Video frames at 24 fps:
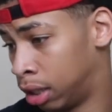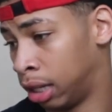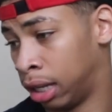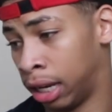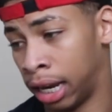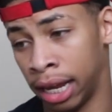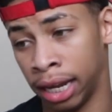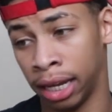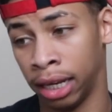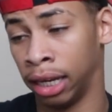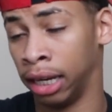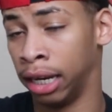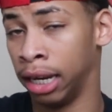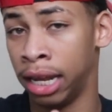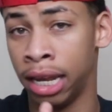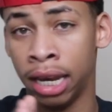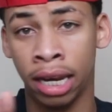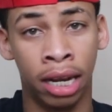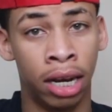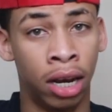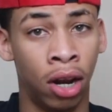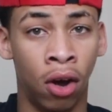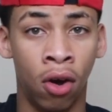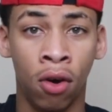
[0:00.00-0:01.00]
like,
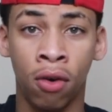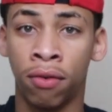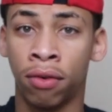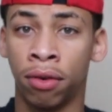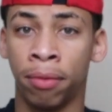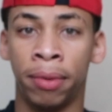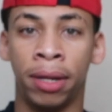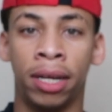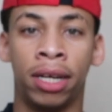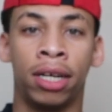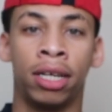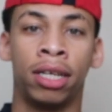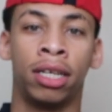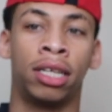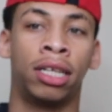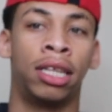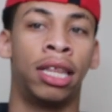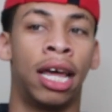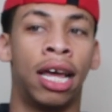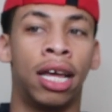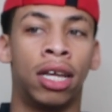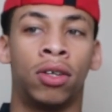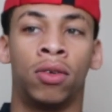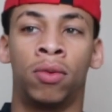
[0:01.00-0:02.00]
leaning over because
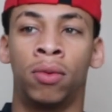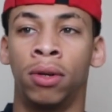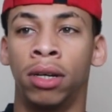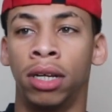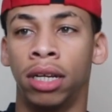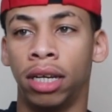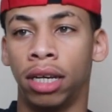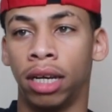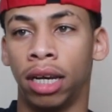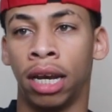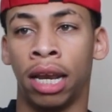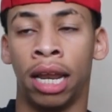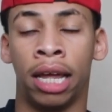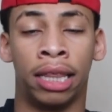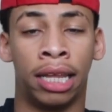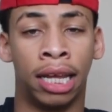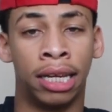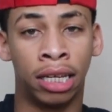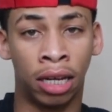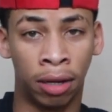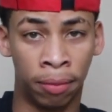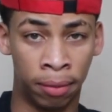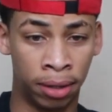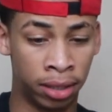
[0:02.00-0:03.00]
that's
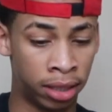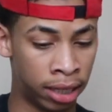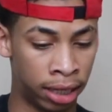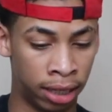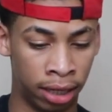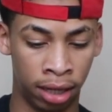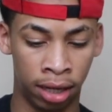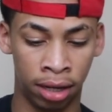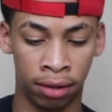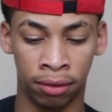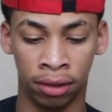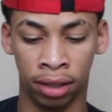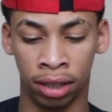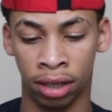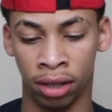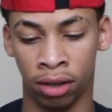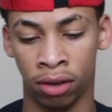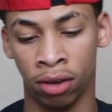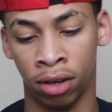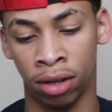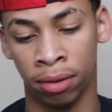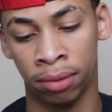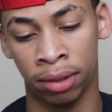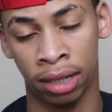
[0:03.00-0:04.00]
how much I love it. You
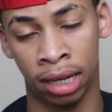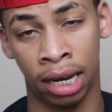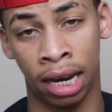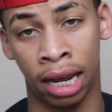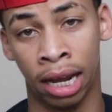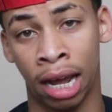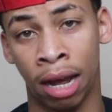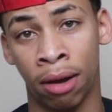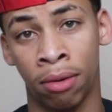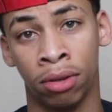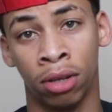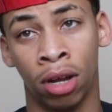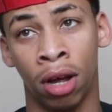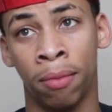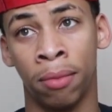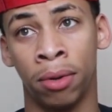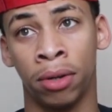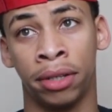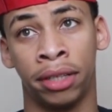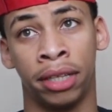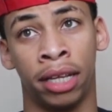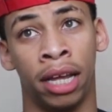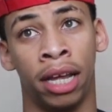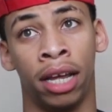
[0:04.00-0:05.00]
know what I'm saying? Like, I was
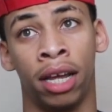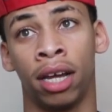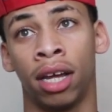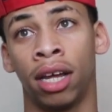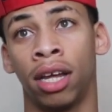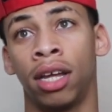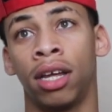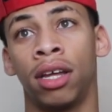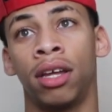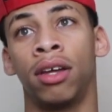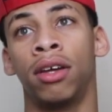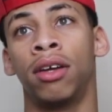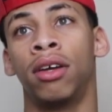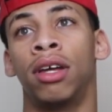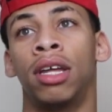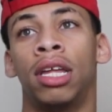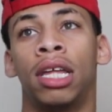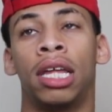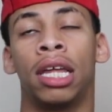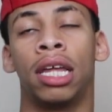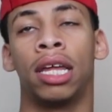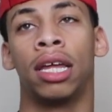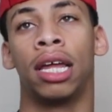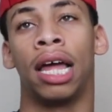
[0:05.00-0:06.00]
almost like,
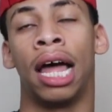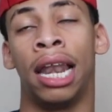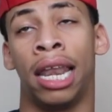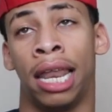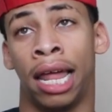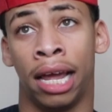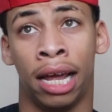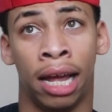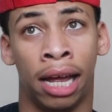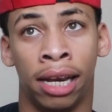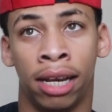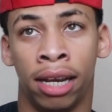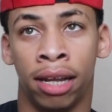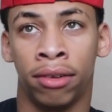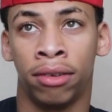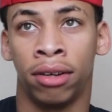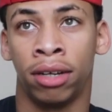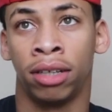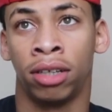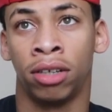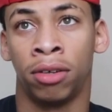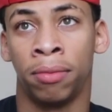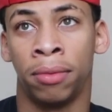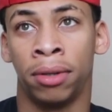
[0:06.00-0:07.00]
I love
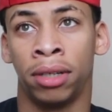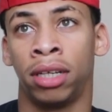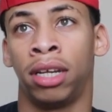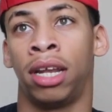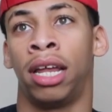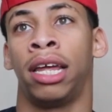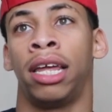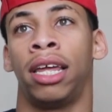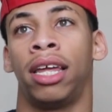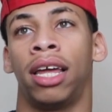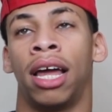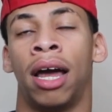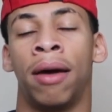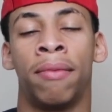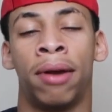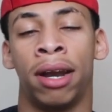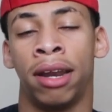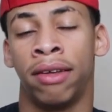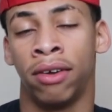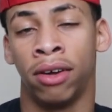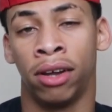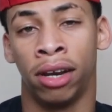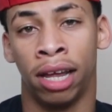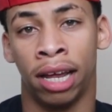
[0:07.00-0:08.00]
her so much. Like, I'm not
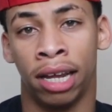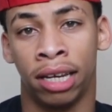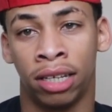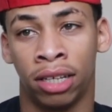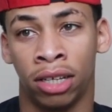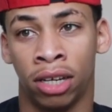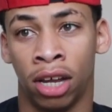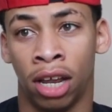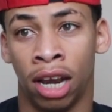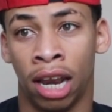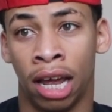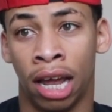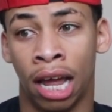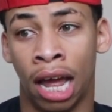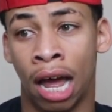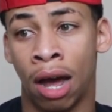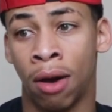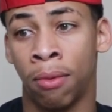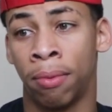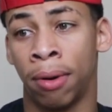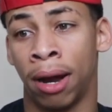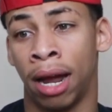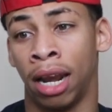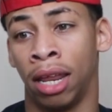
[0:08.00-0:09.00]
even gonna lie to y'all. Like, I
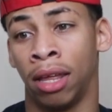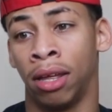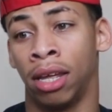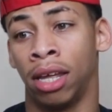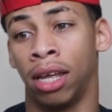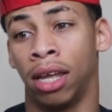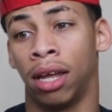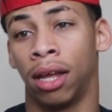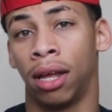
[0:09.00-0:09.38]
probably